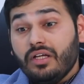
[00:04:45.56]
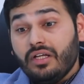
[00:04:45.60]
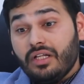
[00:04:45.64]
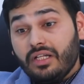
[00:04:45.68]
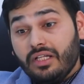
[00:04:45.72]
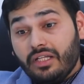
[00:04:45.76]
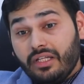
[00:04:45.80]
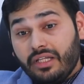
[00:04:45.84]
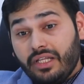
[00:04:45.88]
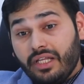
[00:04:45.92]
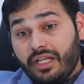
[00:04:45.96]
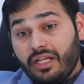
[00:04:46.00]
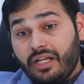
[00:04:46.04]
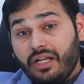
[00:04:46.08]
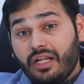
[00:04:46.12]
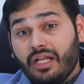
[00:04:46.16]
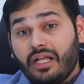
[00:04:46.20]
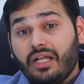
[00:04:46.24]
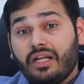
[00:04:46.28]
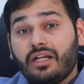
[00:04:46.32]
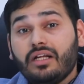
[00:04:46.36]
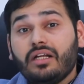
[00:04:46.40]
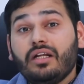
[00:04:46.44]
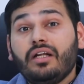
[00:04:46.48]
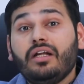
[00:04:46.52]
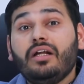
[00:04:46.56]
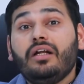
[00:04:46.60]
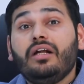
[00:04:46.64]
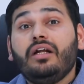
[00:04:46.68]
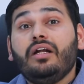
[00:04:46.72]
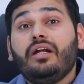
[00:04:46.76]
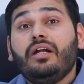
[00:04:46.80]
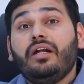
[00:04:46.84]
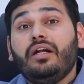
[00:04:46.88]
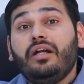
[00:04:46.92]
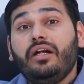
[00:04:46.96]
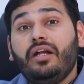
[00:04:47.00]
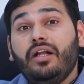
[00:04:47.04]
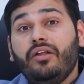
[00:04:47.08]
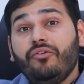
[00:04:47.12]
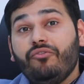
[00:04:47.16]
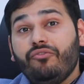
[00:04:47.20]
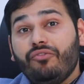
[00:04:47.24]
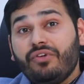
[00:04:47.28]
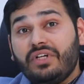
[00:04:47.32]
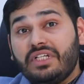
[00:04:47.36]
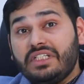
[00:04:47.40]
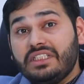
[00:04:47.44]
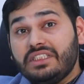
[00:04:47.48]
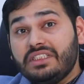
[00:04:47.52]
There are
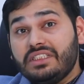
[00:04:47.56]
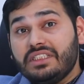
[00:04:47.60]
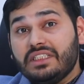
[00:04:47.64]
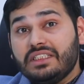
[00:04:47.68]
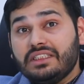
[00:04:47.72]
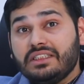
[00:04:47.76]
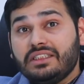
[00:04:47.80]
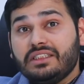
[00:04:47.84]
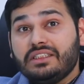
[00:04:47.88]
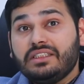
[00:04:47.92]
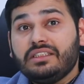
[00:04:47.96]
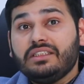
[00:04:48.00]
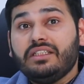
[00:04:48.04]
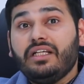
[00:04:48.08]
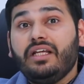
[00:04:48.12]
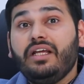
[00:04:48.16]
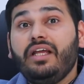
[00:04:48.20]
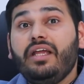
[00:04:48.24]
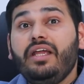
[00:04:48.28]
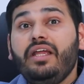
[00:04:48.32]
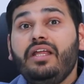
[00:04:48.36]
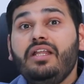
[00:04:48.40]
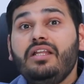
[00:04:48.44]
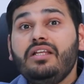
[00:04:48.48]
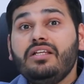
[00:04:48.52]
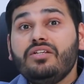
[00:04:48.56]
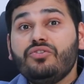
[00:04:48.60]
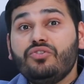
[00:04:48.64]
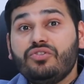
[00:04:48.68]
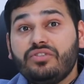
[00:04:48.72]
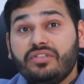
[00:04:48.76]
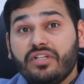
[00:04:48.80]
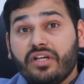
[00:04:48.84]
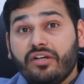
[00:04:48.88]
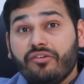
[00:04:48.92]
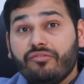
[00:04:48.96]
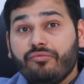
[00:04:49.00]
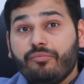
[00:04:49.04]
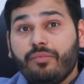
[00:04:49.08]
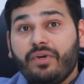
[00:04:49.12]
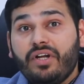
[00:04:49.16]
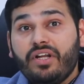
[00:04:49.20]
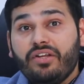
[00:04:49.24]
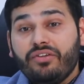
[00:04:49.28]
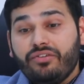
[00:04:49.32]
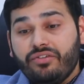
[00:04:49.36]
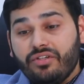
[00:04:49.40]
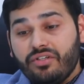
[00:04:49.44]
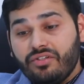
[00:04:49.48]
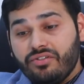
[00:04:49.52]
differences in safe
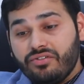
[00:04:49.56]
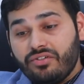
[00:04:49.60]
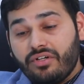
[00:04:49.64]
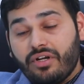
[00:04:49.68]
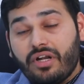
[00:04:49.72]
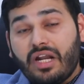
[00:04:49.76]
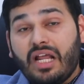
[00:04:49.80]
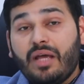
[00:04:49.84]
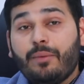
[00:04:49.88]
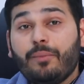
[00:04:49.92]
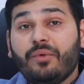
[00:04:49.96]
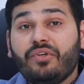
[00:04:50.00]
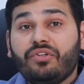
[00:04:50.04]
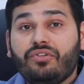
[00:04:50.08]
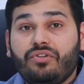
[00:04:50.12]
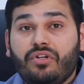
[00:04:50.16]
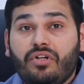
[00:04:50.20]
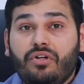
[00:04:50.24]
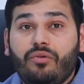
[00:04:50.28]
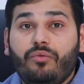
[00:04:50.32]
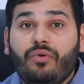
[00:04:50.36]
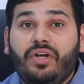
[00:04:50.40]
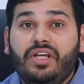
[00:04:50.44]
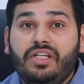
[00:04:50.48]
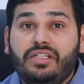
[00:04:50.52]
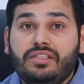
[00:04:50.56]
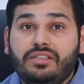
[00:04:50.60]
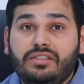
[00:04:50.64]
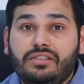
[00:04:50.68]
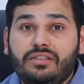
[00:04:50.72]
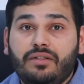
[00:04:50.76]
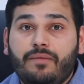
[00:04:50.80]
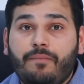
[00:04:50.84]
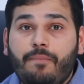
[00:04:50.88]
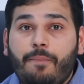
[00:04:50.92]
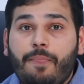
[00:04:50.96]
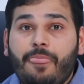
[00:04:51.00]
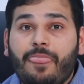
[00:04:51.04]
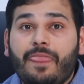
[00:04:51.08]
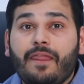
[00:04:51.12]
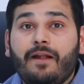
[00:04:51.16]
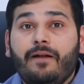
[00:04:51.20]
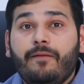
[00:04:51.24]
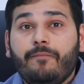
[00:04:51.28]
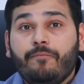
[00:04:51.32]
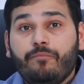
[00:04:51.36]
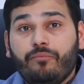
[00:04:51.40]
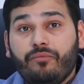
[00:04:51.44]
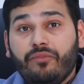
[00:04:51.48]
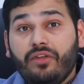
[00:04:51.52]
medicines trimester wise.
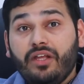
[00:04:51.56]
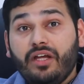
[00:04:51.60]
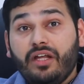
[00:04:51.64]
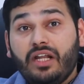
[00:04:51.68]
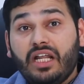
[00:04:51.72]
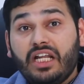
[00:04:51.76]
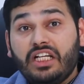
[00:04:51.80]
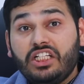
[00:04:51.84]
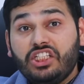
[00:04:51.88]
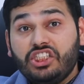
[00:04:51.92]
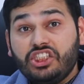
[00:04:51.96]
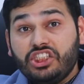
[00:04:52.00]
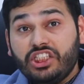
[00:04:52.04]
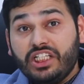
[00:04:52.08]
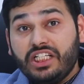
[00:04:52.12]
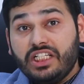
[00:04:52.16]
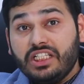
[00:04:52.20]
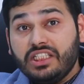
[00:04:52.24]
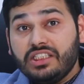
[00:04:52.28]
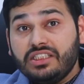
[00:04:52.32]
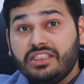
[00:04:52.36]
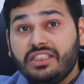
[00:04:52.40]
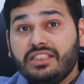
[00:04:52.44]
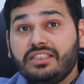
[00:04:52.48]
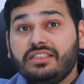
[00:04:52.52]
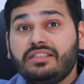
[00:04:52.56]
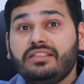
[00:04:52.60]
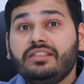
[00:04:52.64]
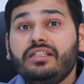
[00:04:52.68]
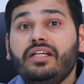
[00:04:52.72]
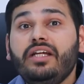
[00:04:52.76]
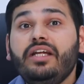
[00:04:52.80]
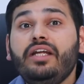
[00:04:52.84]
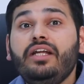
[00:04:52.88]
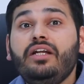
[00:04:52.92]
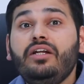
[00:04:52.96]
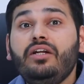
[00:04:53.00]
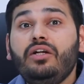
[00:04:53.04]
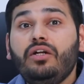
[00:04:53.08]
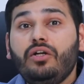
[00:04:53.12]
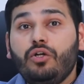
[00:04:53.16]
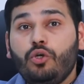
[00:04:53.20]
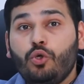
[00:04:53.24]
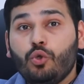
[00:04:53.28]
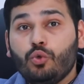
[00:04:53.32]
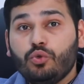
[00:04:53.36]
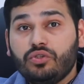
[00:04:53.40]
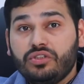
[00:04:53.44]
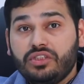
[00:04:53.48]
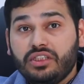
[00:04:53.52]
There are changes in
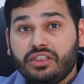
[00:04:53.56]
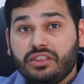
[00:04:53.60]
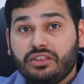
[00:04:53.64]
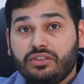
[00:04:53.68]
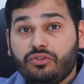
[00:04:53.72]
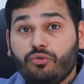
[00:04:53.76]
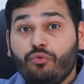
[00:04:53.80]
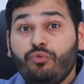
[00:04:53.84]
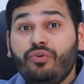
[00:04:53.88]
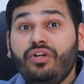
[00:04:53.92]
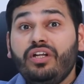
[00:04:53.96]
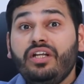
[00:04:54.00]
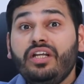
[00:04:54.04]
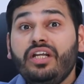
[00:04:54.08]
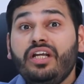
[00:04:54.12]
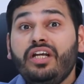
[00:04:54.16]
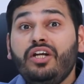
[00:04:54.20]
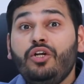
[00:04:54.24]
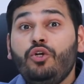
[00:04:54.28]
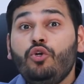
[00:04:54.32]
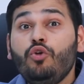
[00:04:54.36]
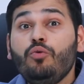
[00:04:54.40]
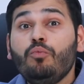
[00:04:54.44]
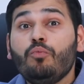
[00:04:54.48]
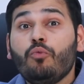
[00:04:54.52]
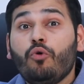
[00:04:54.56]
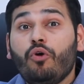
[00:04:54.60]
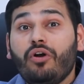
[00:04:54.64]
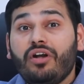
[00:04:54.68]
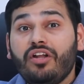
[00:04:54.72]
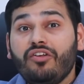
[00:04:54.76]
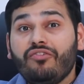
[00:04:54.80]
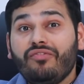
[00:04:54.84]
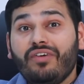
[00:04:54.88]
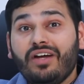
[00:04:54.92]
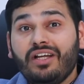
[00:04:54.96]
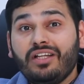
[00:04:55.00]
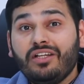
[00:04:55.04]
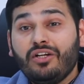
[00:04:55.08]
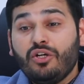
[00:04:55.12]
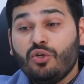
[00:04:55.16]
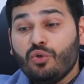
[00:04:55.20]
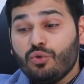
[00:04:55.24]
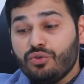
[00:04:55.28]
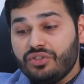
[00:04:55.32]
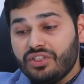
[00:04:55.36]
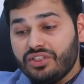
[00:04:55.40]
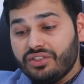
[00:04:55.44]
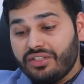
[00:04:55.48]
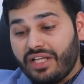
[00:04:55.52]
doses. We need to modify the
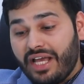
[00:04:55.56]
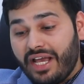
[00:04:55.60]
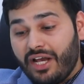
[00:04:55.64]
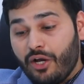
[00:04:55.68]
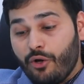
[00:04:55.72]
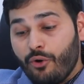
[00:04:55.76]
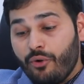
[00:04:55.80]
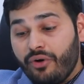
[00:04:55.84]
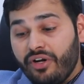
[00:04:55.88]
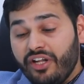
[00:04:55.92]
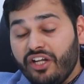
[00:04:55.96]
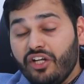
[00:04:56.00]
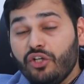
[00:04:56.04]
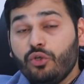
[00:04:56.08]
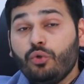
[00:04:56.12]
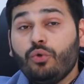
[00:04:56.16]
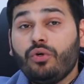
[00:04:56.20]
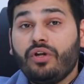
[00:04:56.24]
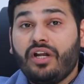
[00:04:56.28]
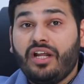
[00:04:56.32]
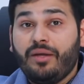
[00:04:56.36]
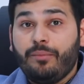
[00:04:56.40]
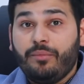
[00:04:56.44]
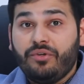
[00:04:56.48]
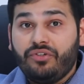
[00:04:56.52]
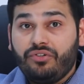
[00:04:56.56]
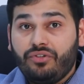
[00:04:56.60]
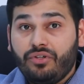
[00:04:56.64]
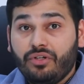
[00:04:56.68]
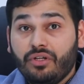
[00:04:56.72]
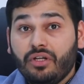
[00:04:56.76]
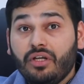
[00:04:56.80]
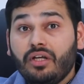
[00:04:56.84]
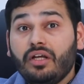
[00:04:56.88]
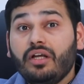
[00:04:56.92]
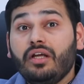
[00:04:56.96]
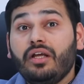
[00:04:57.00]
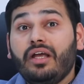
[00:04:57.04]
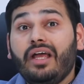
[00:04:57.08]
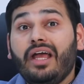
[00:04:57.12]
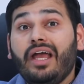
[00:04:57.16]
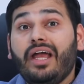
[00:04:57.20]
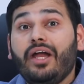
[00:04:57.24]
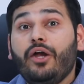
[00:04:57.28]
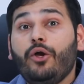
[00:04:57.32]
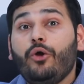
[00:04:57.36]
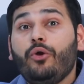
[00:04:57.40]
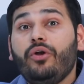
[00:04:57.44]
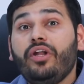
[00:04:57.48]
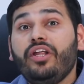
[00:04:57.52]
doses according to trimester,
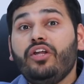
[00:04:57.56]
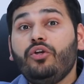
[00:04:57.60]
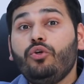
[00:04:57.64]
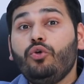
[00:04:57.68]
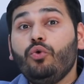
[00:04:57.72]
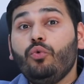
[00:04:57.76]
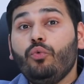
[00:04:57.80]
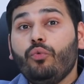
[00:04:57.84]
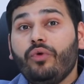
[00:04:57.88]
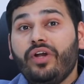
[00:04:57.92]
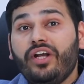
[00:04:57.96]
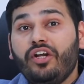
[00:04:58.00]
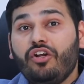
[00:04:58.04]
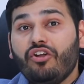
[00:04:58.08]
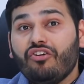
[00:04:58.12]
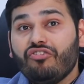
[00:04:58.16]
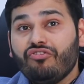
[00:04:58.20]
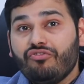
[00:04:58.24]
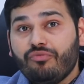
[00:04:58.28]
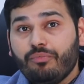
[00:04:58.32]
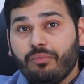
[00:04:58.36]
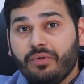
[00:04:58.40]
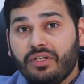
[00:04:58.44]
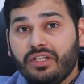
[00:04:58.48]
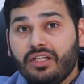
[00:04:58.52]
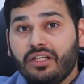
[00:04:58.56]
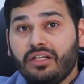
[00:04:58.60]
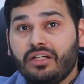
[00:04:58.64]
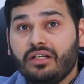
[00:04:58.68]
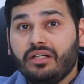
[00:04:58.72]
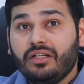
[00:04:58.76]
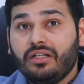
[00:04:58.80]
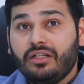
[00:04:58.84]
according to weight of mother.